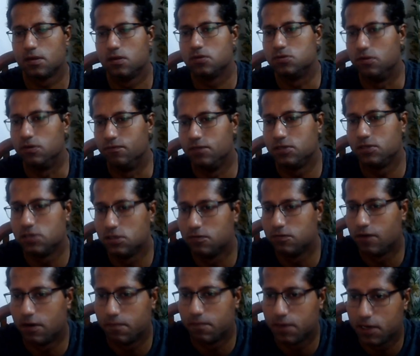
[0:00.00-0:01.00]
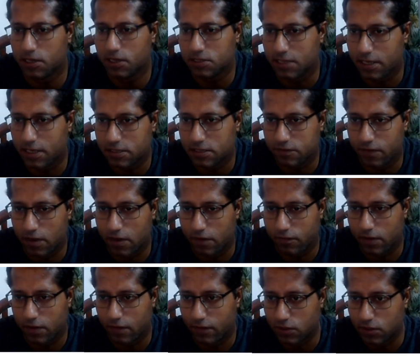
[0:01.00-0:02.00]
So if this is one part is x,
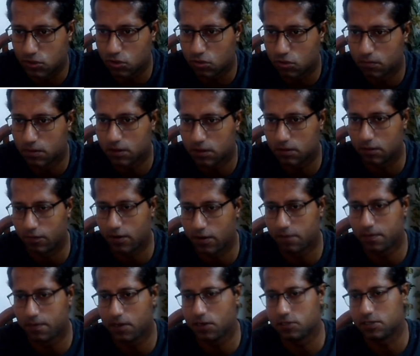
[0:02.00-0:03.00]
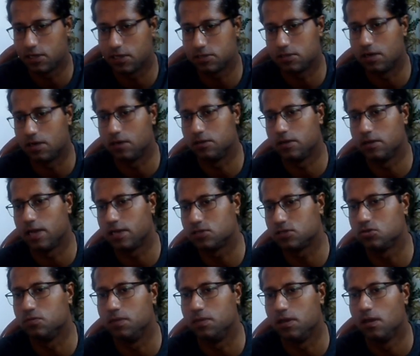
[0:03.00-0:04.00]
we have assumed the one part is x, the other has
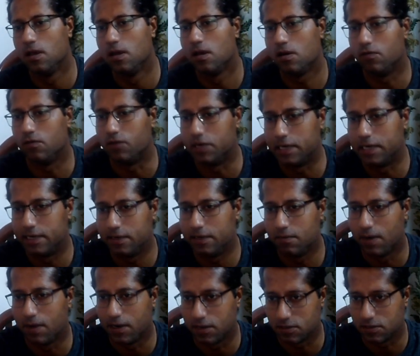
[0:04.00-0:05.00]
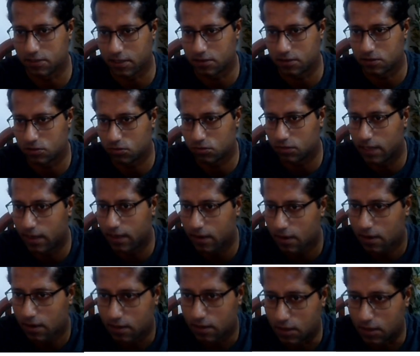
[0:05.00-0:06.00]
to be 180 minus x, so that
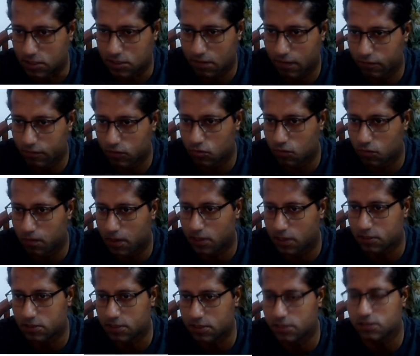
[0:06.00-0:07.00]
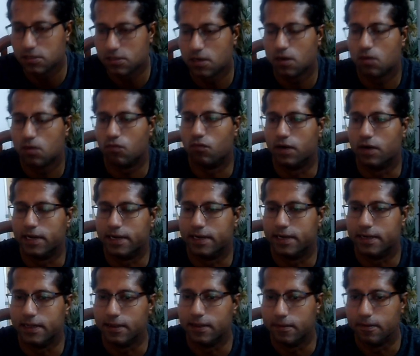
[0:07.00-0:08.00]
the sum of the two parts is
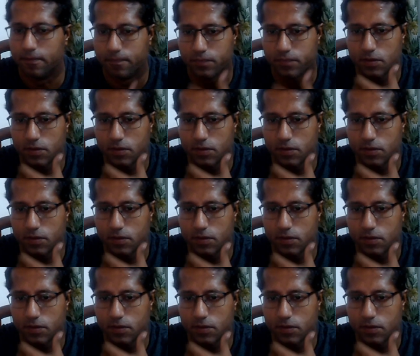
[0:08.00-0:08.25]
180.